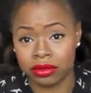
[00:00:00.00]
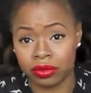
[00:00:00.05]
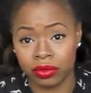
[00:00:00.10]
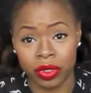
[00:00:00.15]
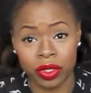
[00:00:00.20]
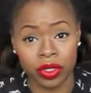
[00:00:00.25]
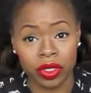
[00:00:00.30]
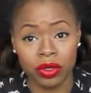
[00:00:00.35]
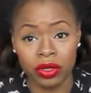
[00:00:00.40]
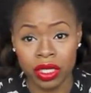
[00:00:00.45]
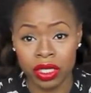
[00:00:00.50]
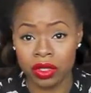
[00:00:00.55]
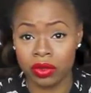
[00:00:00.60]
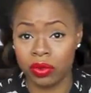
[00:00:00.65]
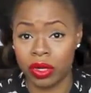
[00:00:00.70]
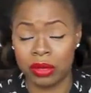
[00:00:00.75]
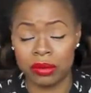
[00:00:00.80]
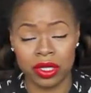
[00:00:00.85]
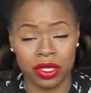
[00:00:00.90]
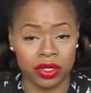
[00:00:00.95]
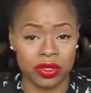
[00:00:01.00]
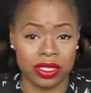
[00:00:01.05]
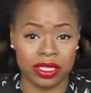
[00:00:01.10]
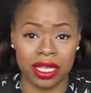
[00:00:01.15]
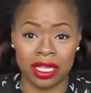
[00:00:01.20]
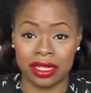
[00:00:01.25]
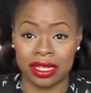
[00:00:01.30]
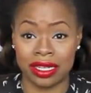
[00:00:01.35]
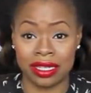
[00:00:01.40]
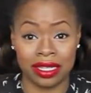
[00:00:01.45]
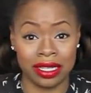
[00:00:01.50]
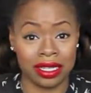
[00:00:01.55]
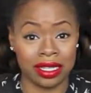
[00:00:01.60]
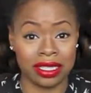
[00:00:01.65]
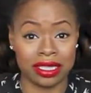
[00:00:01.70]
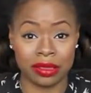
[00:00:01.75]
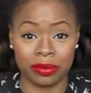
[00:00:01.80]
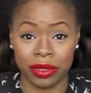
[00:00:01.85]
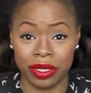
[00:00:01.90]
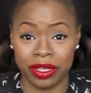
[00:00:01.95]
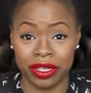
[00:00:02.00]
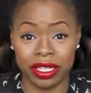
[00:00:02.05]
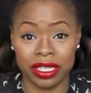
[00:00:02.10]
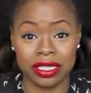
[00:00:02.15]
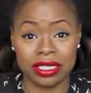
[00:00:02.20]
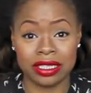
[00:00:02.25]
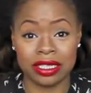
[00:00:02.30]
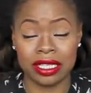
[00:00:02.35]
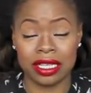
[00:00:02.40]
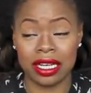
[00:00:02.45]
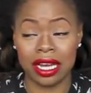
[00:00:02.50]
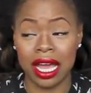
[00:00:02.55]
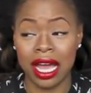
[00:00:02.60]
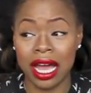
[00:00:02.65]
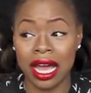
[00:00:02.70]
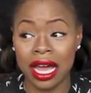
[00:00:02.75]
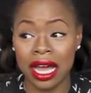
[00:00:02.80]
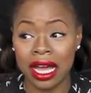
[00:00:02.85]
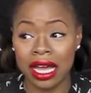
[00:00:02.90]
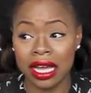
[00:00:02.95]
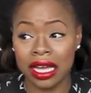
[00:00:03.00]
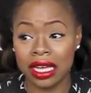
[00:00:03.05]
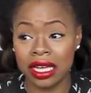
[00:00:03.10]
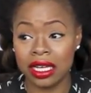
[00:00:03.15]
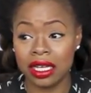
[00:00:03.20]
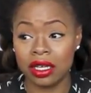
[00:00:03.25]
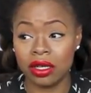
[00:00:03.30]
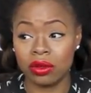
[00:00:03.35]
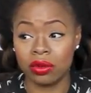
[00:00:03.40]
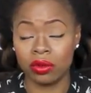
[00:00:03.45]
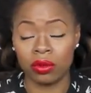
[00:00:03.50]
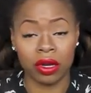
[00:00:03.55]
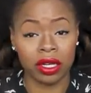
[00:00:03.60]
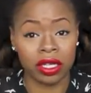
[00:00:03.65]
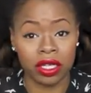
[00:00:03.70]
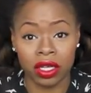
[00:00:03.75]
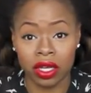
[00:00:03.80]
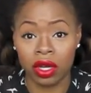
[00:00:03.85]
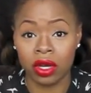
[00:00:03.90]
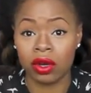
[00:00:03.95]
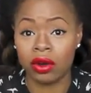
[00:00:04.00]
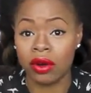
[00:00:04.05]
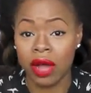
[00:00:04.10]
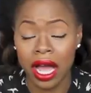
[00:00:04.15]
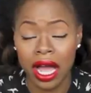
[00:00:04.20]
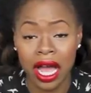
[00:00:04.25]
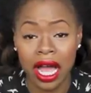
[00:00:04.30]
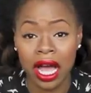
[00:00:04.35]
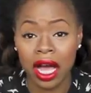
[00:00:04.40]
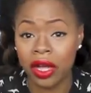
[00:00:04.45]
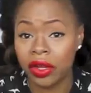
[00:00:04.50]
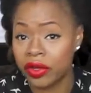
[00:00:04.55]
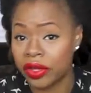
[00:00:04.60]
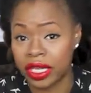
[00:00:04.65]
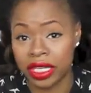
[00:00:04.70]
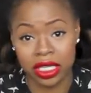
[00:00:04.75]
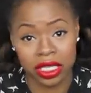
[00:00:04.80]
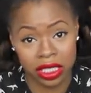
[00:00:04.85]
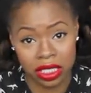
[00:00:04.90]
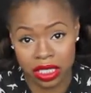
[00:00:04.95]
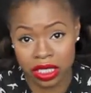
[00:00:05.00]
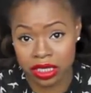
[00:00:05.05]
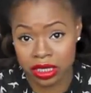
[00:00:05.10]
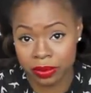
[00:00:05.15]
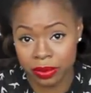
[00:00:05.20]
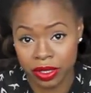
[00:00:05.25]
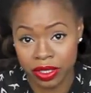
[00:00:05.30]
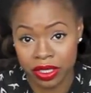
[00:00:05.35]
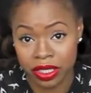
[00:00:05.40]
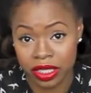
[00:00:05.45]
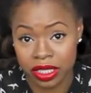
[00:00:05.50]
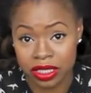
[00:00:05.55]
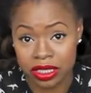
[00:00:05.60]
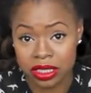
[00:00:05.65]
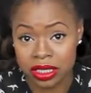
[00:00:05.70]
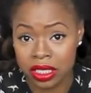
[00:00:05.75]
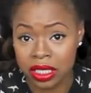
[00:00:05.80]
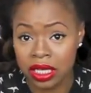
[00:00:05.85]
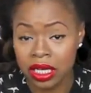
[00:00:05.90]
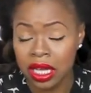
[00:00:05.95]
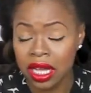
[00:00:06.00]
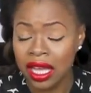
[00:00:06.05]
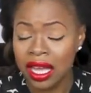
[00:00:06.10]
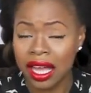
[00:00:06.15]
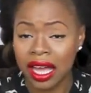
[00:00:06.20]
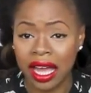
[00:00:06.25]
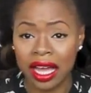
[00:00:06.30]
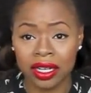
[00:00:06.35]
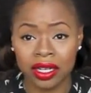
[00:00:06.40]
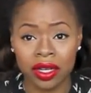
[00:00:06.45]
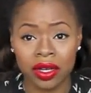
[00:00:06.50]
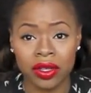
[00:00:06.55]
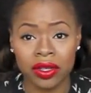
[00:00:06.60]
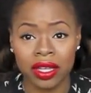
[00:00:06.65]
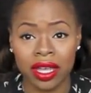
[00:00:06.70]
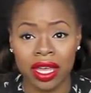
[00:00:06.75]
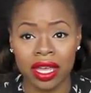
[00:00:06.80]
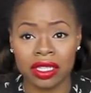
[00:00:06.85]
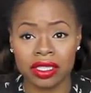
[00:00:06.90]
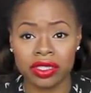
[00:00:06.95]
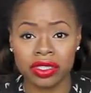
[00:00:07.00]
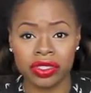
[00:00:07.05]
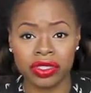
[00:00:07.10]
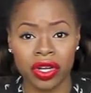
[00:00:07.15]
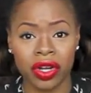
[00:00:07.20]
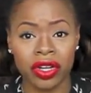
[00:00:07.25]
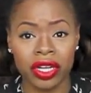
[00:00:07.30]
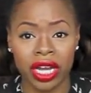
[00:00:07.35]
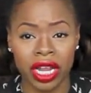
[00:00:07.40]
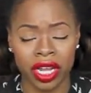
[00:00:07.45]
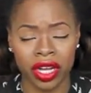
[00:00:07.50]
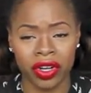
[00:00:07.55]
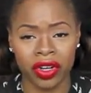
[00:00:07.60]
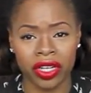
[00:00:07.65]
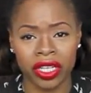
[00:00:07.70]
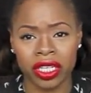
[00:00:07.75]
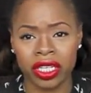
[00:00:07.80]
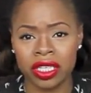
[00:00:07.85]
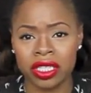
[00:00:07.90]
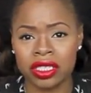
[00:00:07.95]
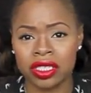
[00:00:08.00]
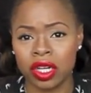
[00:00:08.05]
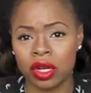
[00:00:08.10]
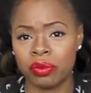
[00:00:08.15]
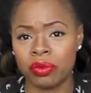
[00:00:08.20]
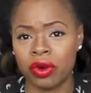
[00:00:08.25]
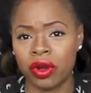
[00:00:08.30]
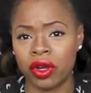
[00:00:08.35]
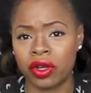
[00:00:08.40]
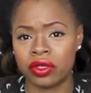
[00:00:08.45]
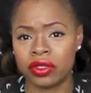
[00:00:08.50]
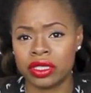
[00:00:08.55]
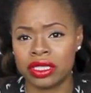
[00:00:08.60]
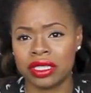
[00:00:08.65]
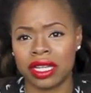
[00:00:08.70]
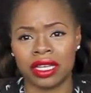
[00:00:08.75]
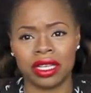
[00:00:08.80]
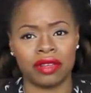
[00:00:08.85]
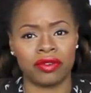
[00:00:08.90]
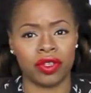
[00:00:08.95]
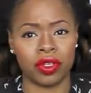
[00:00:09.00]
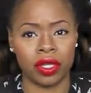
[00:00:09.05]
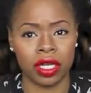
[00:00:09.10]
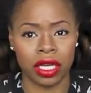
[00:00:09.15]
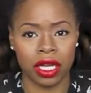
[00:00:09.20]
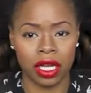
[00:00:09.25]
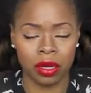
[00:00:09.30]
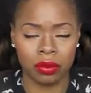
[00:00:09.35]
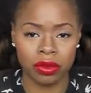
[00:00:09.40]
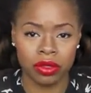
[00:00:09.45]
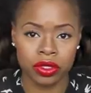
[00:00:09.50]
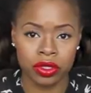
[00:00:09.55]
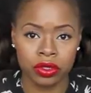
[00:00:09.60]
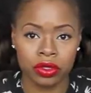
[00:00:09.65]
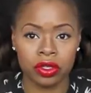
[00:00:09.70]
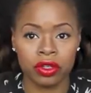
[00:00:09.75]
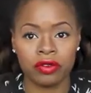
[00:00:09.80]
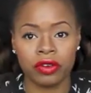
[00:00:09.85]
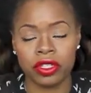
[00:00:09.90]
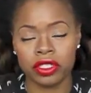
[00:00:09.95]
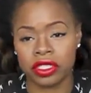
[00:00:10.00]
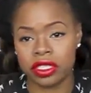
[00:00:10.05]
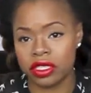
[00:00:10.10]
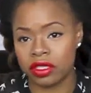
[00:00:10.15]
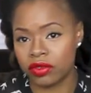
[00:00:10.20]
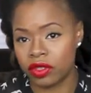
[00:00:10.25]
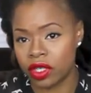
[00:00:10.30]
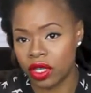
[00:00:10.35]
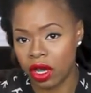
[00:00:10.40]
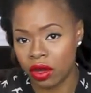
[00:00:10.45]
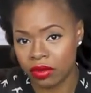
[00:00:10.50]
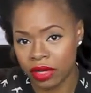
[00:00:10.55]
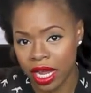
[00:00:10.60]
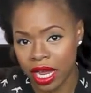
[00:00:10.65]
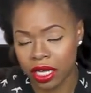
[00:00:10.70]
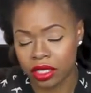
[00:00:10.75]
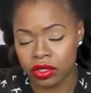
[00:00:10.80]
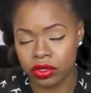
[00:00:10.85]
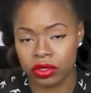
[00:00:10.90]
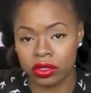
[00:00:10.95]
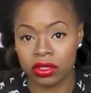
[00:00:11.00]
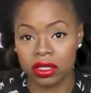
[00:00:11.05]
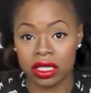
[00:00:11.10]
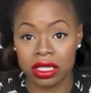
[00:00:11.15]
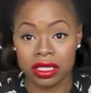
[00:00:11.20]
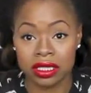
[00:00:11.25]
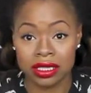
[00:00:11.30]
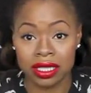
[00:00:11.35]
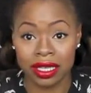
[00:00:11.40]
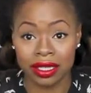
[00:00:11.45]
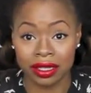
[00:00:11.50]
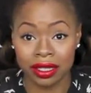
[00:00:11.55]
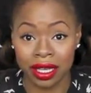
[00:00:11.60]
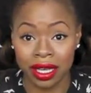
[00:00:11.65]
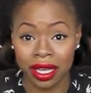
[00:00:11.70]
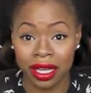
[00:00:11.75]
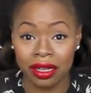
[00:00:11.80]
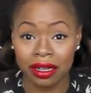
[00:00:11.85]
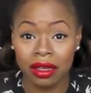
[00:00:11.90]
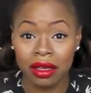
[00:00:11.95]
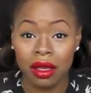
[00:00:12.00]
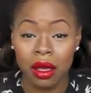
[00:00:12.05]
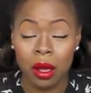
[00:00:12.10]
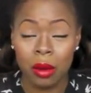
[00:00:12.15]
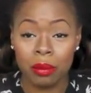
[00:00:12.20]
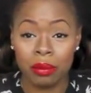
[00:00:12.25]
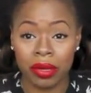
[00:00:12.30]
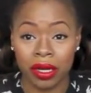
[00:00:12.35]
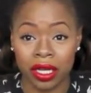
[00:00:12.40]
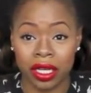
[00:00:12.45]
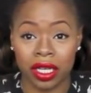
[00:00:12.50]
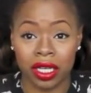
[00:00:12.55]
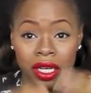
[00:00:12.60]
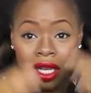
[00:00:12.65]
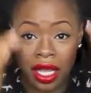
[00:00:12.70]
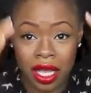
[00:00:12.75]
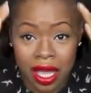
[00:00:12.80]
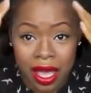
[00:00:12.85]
When you hear women who say they didn't experience it, I want to know how they didn't experience it. I know that certain areas are prone to, like if you get an epidural versus if you go natural, things like that. But